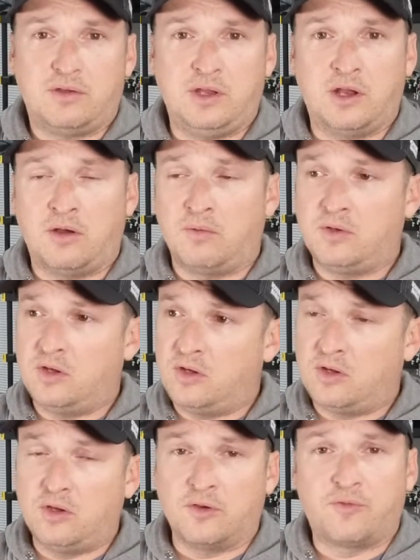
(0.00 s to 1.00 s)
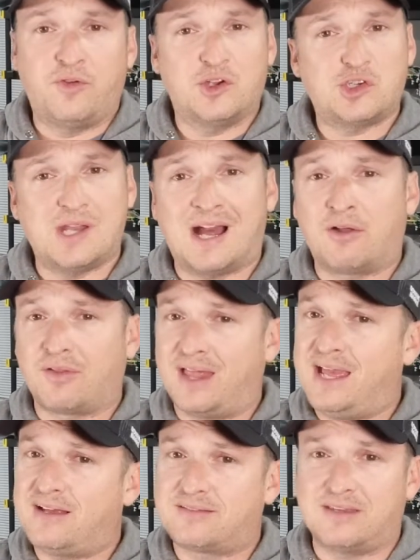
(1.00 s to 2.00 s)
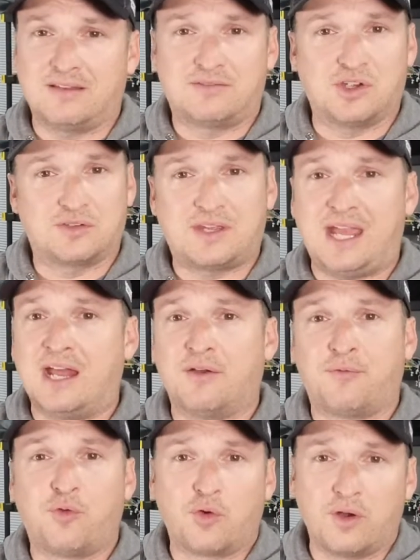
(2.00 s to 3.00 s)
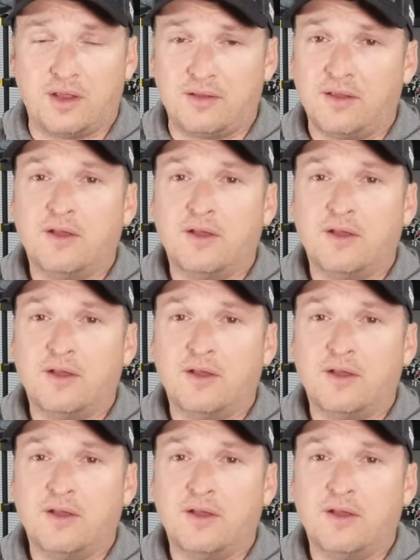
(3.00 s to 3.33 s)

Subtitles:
You know, you're fishing out lakes that just can't afford it.